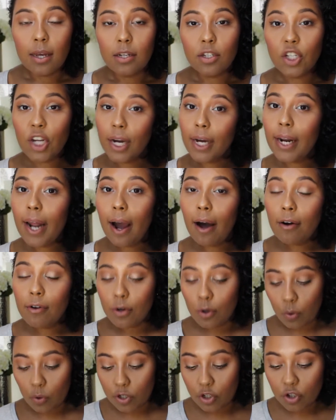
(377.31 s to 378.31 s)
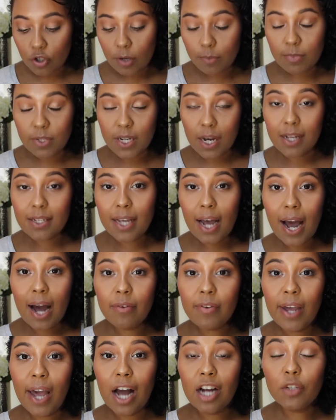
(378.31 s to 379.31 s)
check it out. Nordstrom does
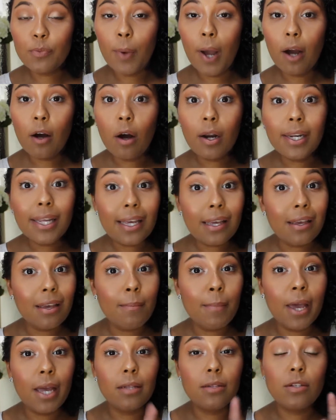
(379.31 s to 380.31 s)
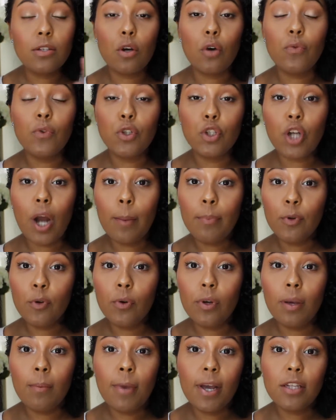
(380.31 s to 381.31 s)
have cash back on Ebates, so if you shop
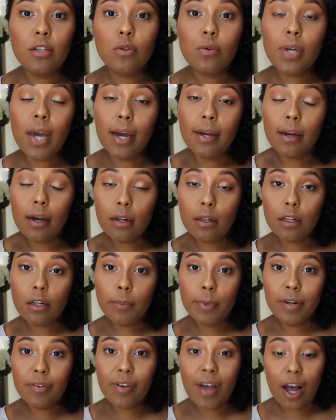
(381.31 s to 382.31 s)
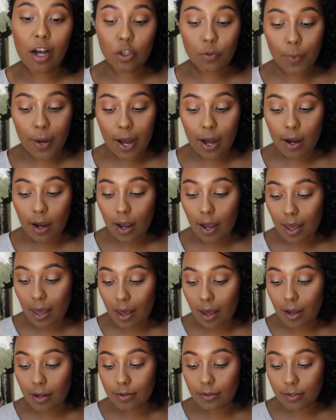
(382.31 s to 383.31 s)
through Ebates, you can get a little bit of cash back,
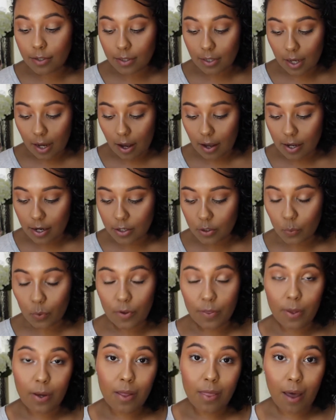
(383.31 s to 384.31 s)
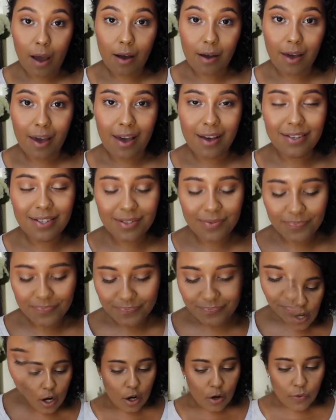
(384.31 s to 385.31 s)
and yeah, it is worth it in that case.
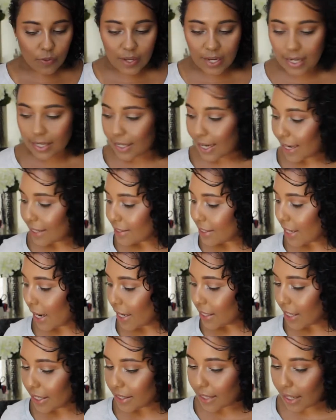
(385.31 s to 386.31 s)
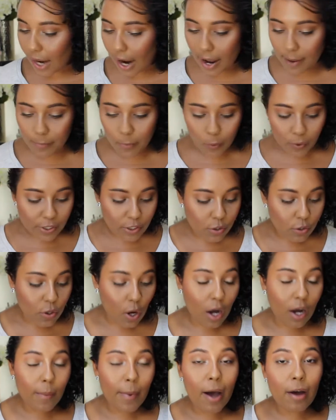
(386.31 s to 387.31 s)
So the next highlight that I'm going to
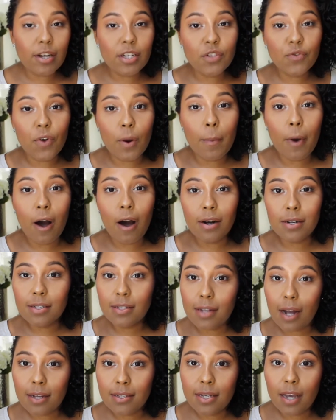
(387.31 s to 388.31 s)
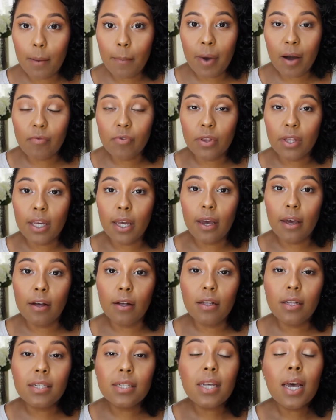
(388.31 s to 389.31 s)
talk about is from Anastasia Beverly
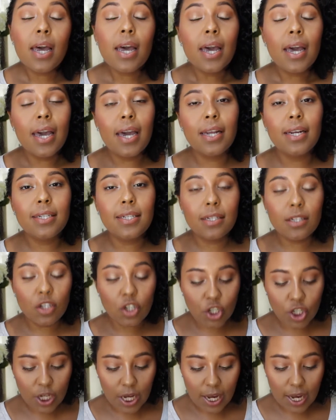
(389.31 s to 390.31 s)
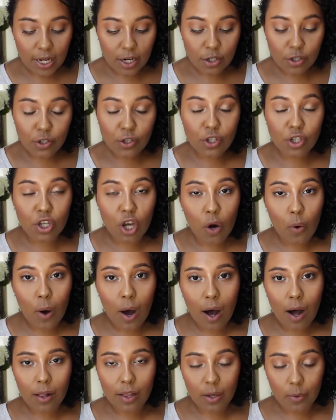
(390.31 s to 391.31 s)
Hills. It is in the shade So
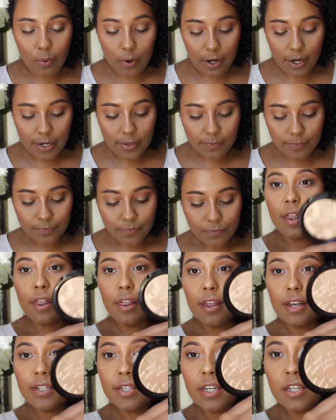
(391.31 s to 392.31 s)
Hollywood. This